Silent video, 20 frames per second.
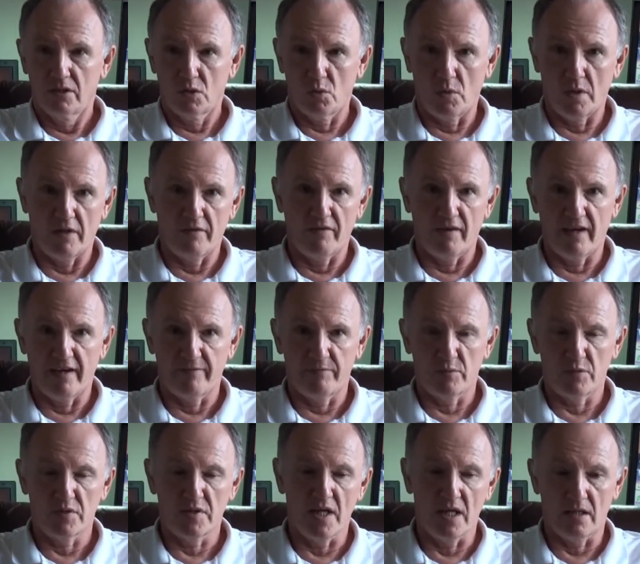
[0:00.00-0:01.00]

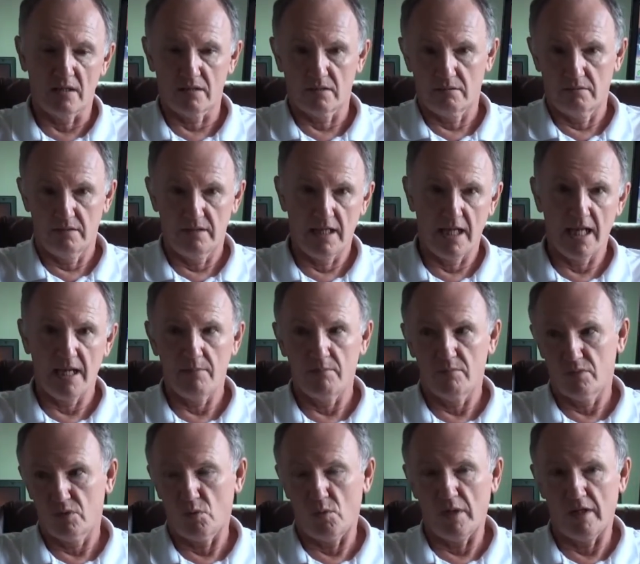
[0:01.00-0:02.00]
25%,
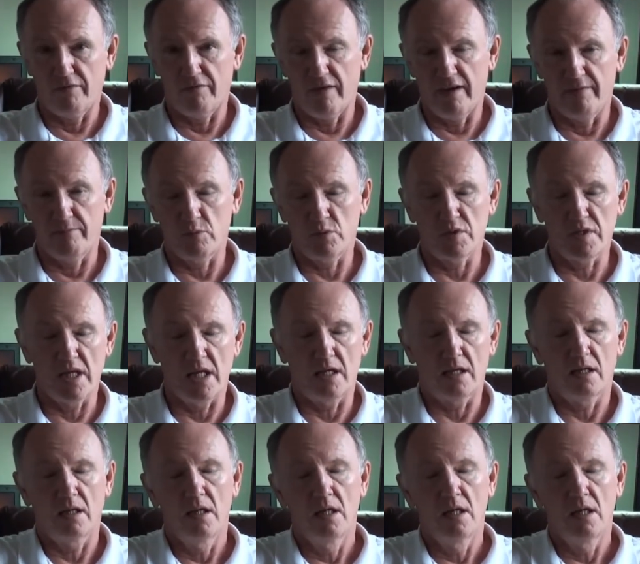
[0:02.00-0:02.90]
name, 25%,